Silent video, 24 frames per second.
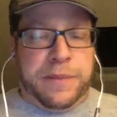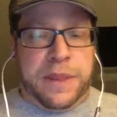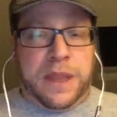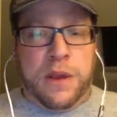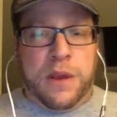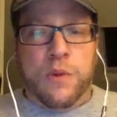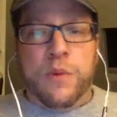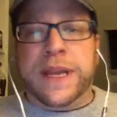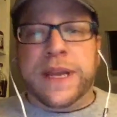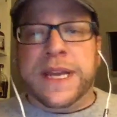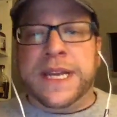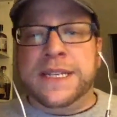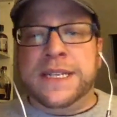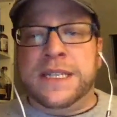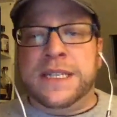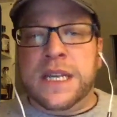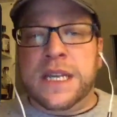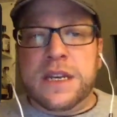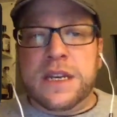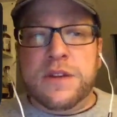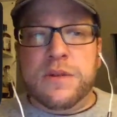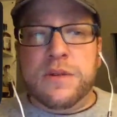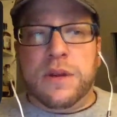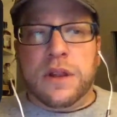we
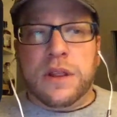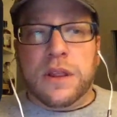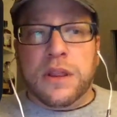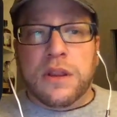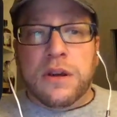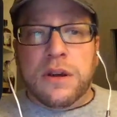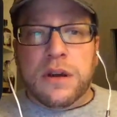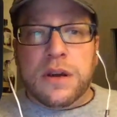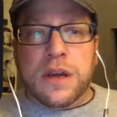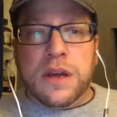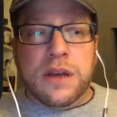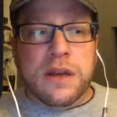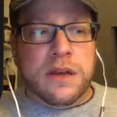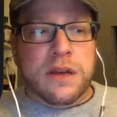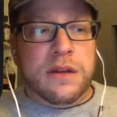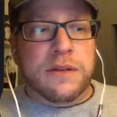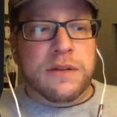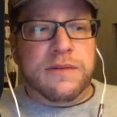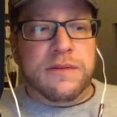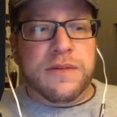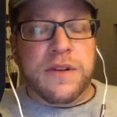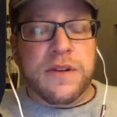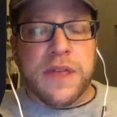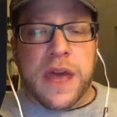continue to look
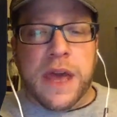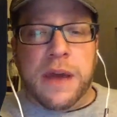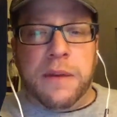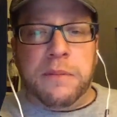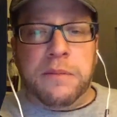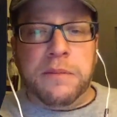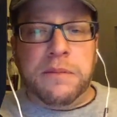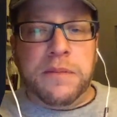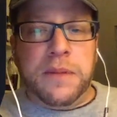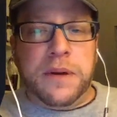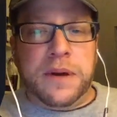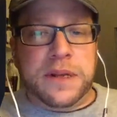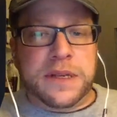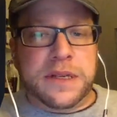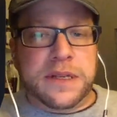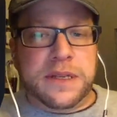for them, but